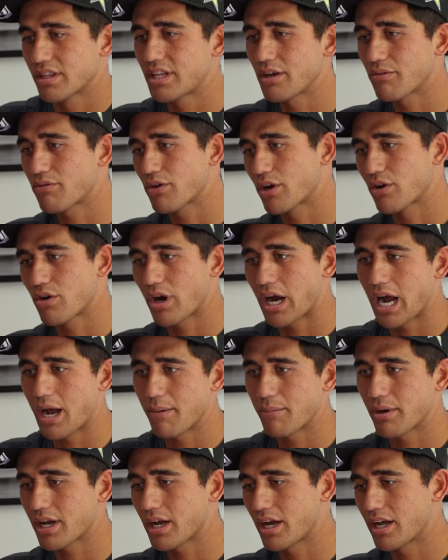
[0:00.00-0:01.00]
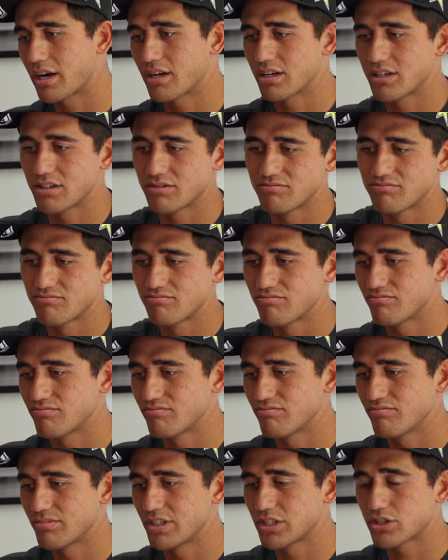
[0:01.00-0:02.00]
different grab. It kind
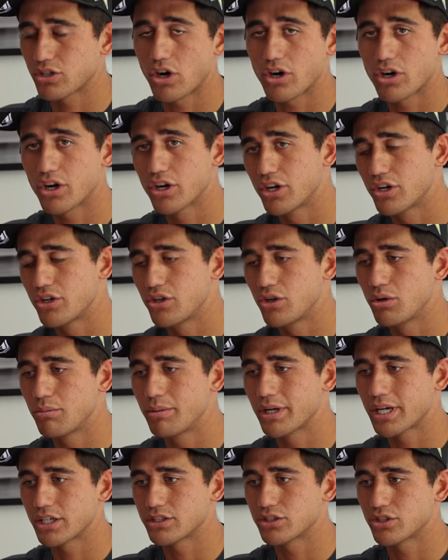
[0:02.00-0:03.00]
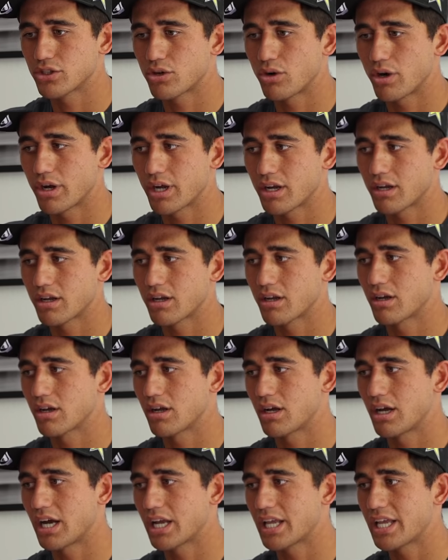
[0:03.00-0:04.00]
of is harder to do because you're going
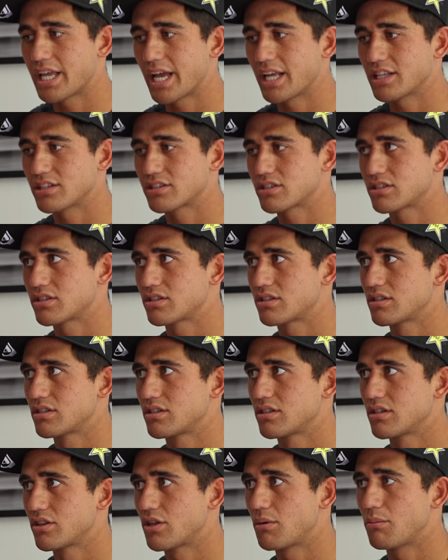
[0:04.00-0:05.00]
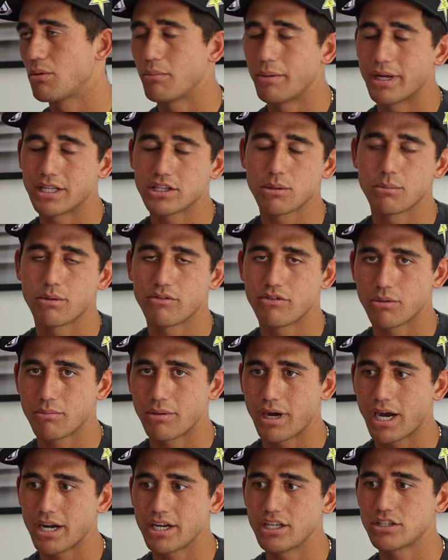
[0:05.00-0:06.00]
against the momentum of your
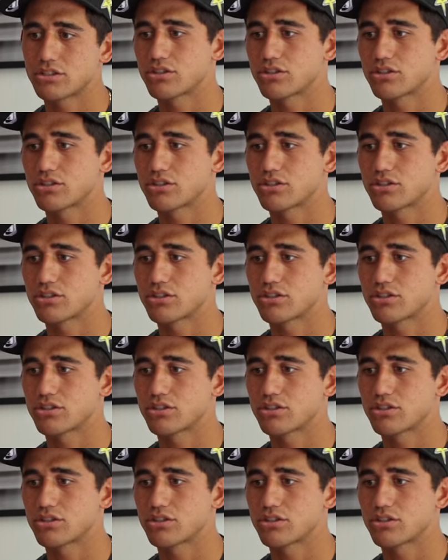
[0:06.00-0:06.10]
body.